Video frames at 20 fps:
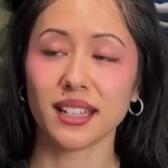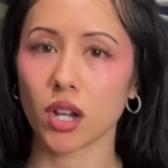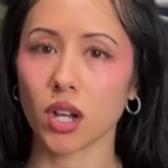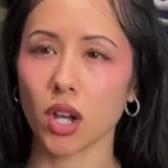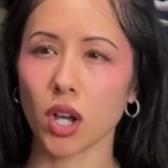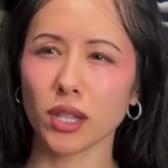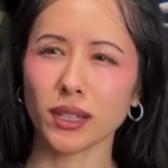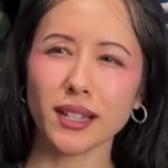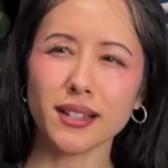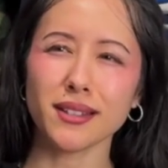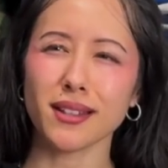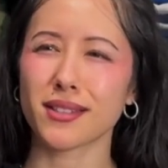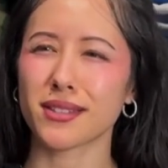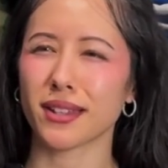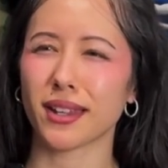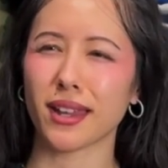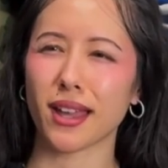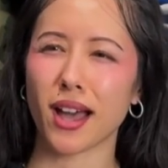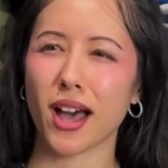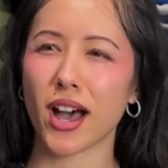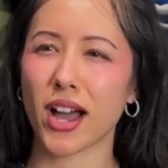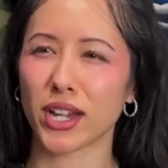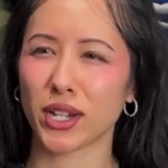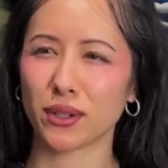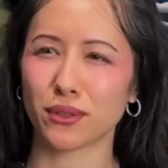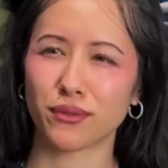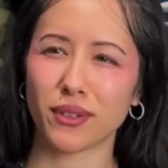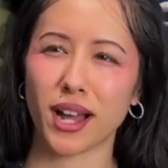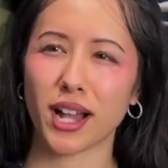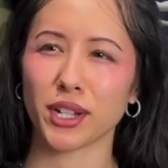Unless it's a
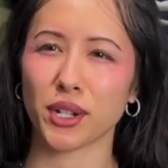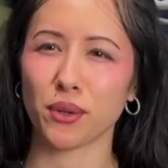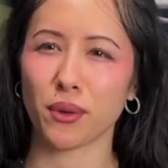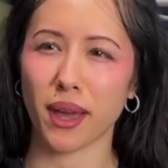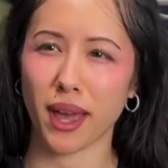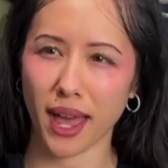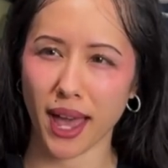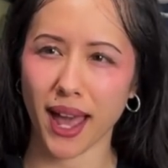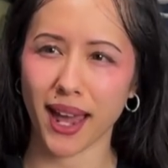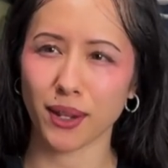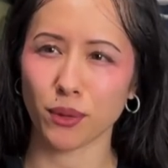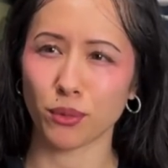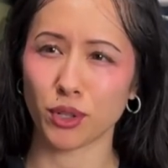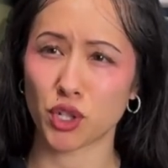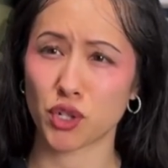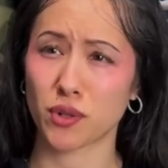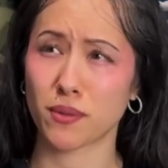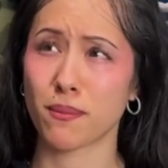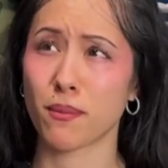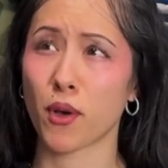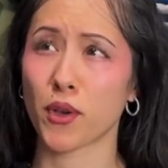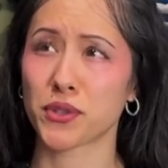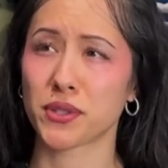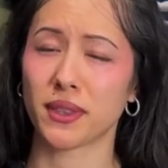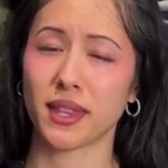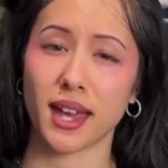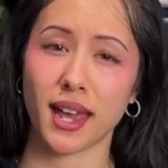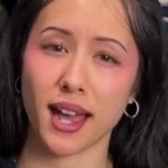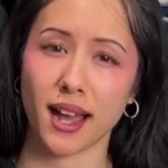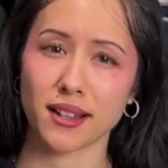higher value hat, which most of
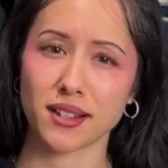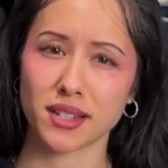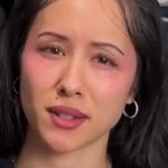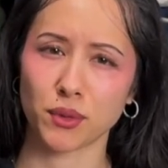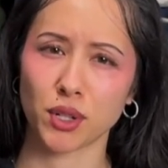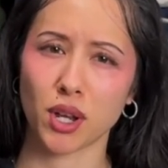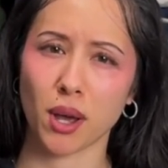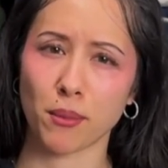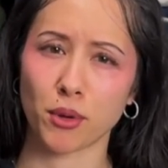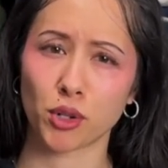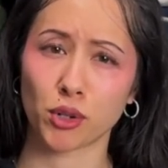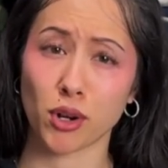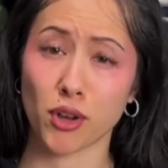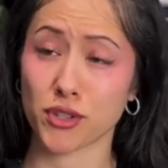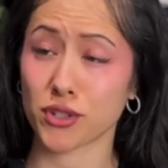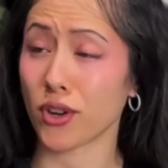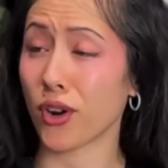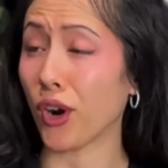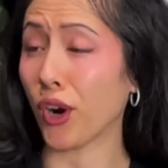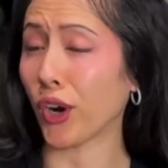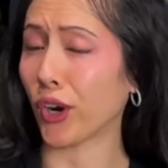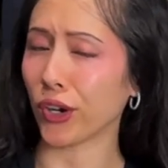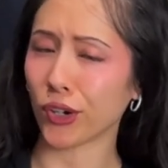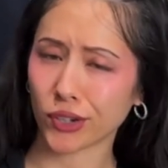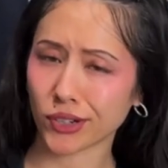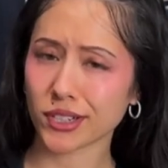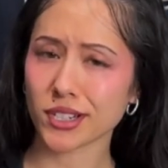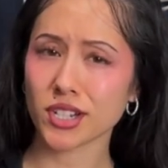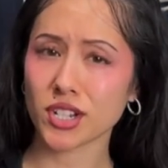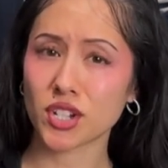the hats that we come across
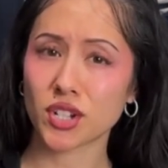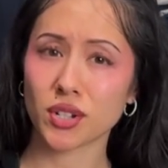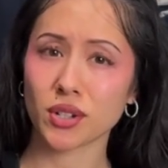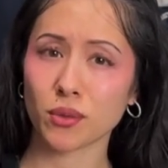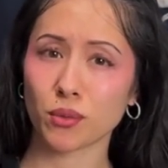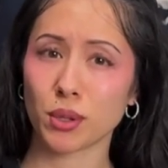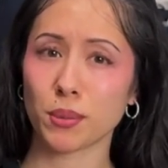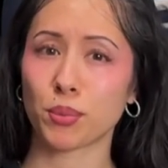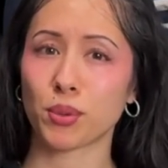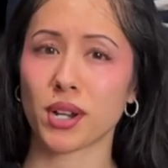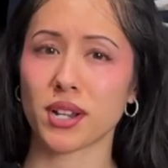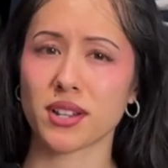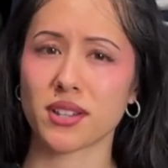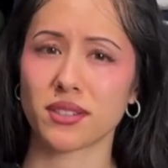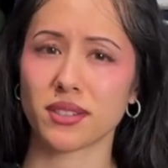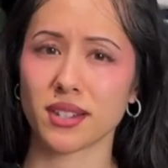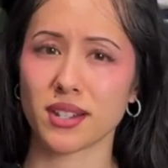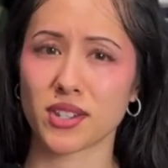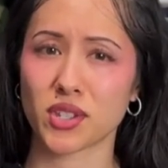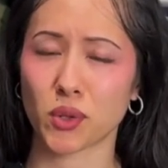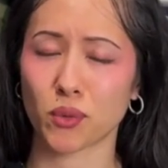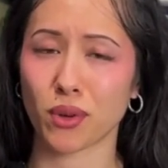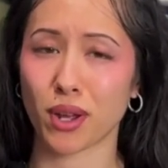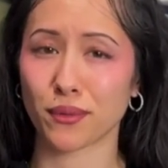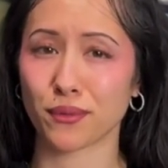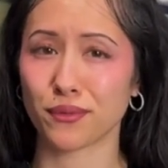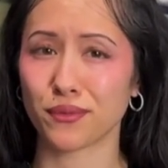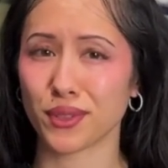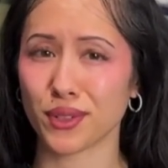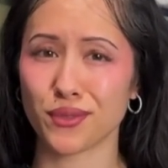earned. We priced these
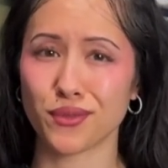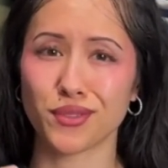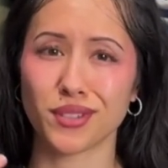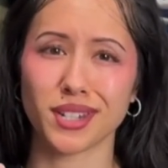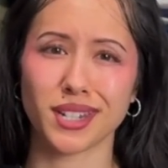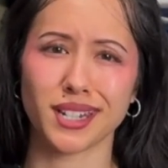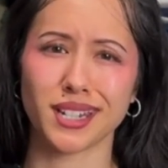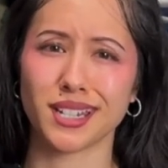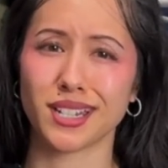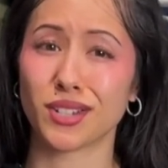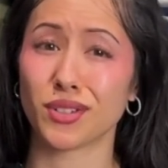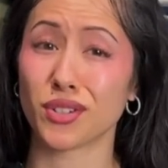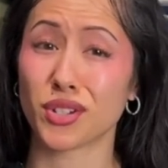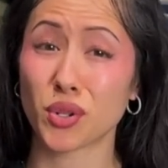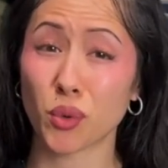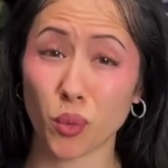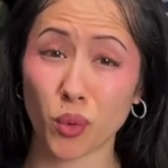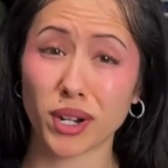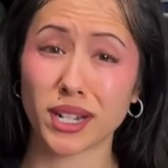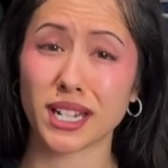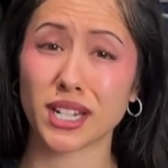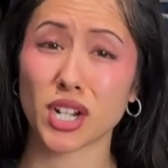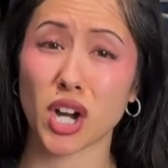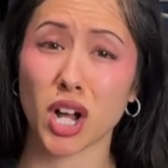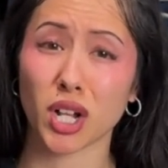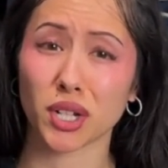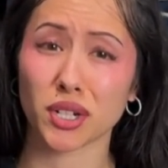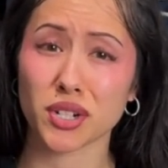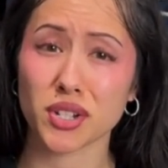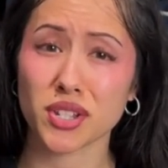around $15 to
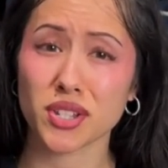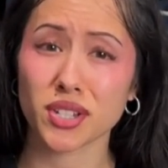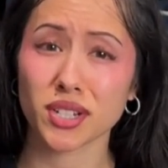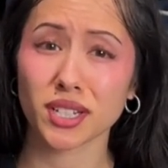$20.